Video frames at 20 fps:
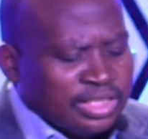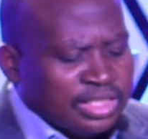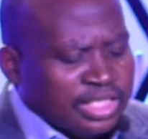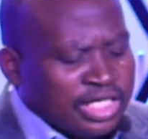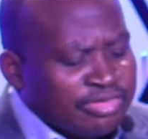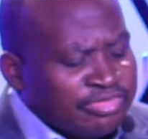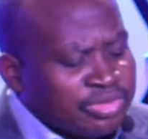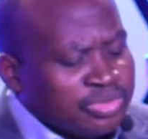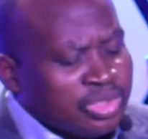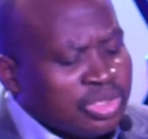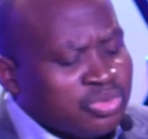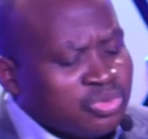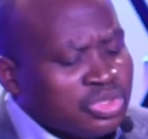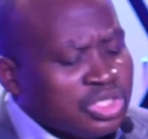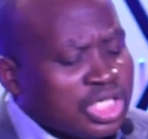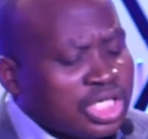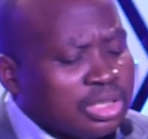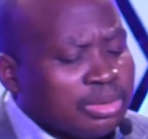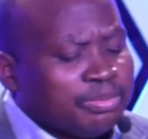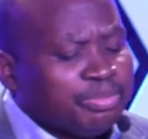Everyone who
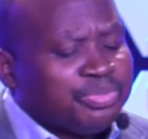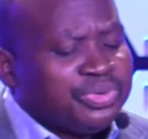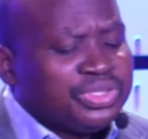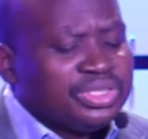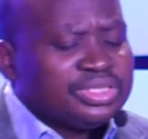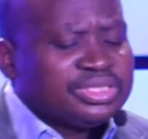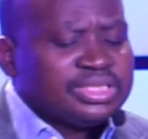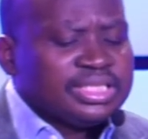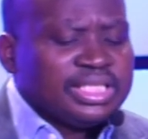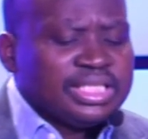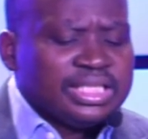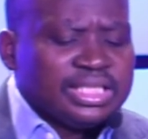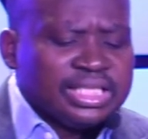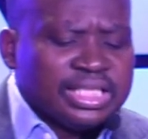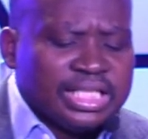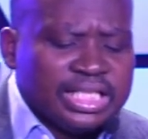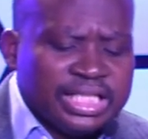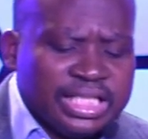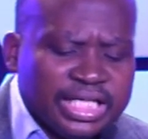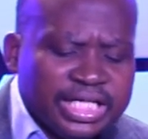competes in the
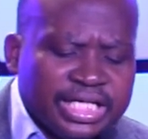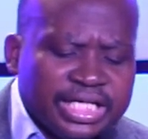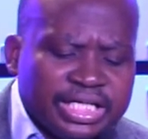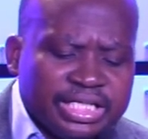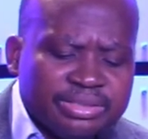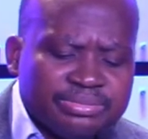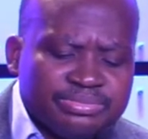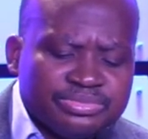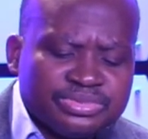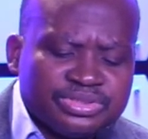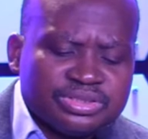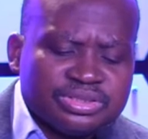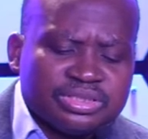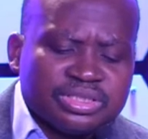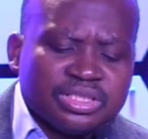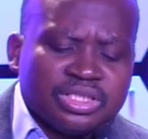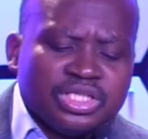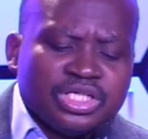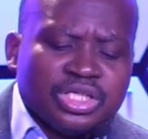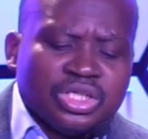games
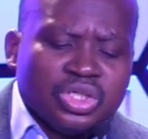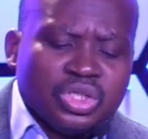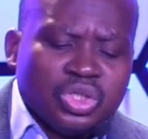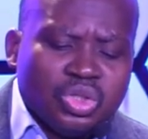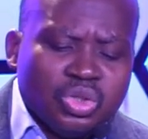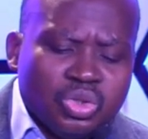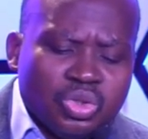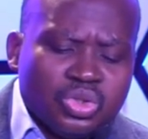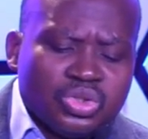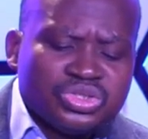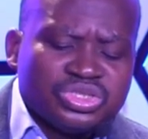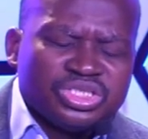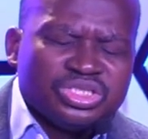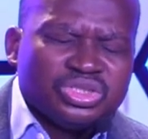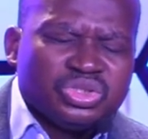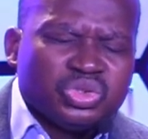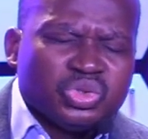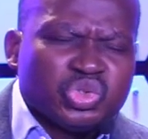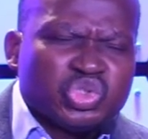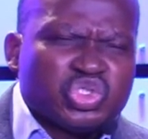goes
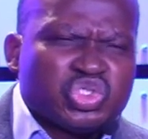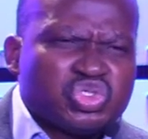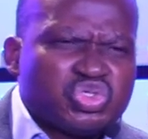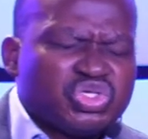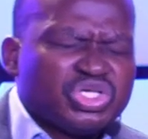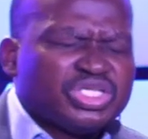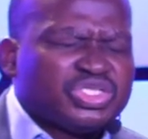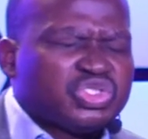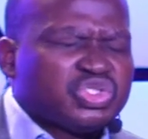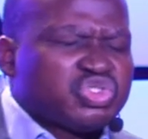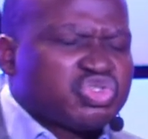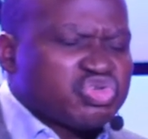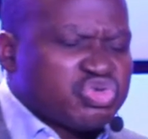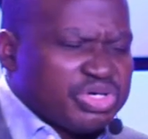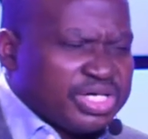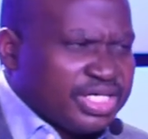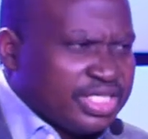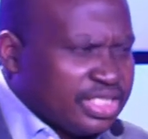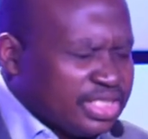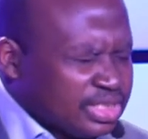into strict
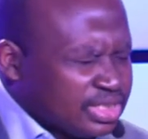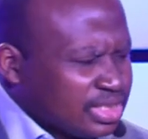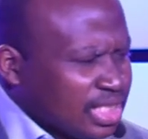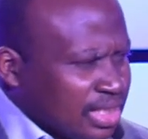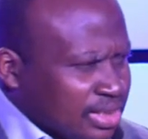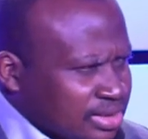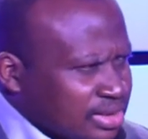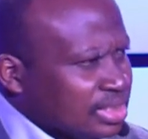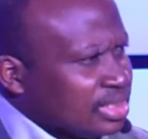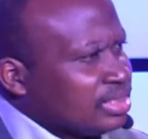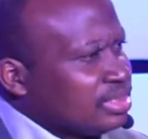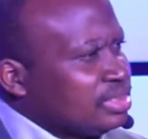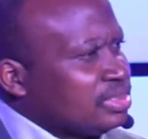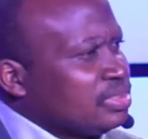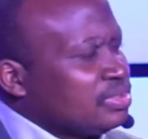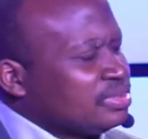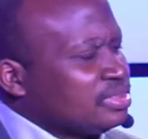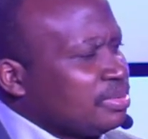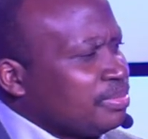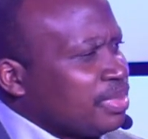training. Start telling
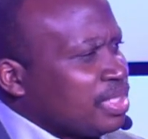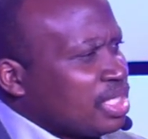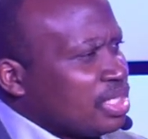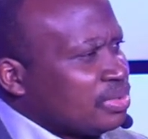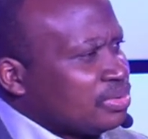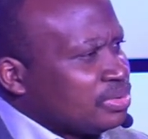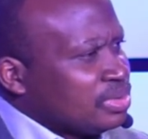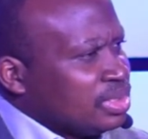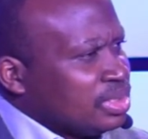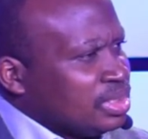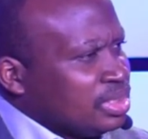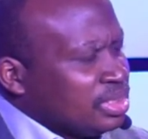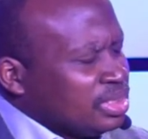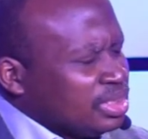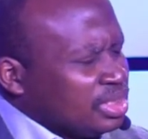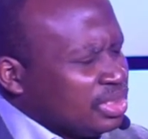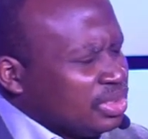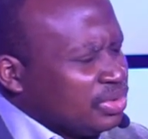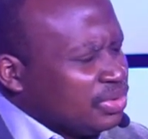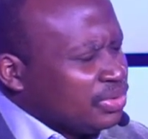us about,
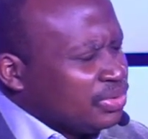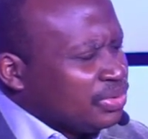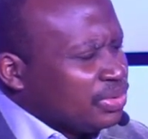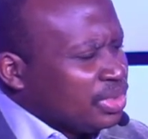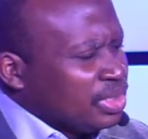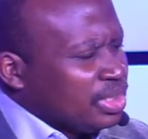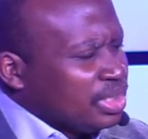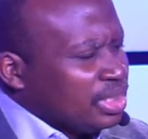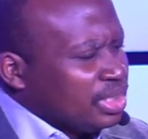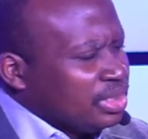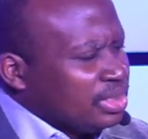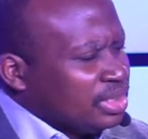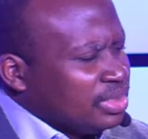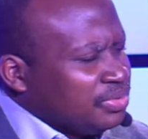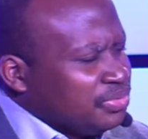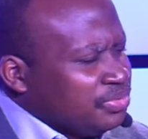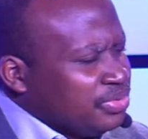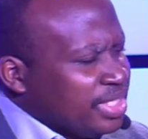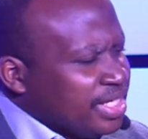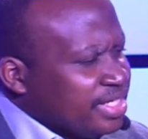you know, in the
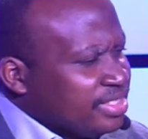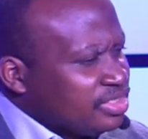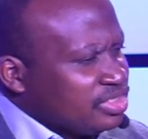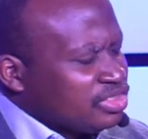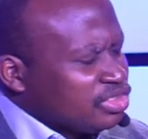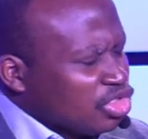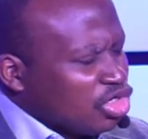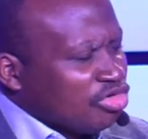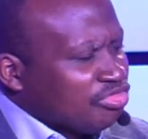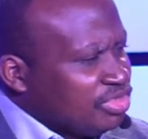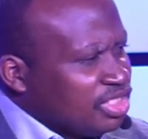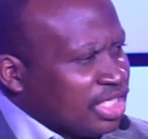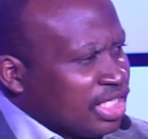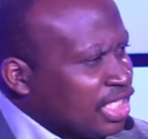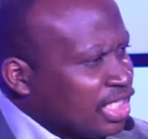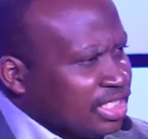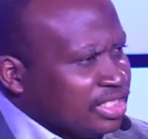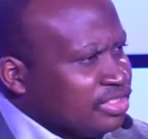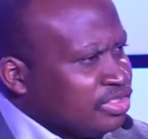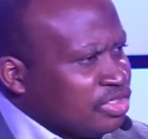race of the
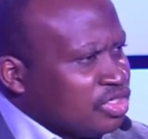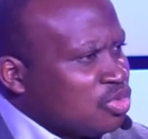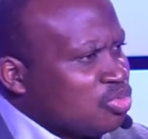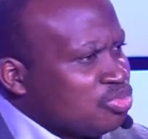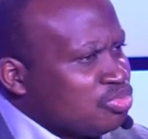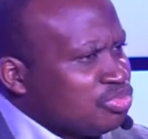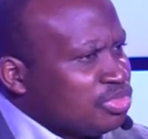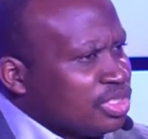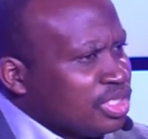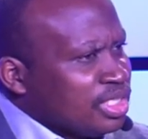kingdom,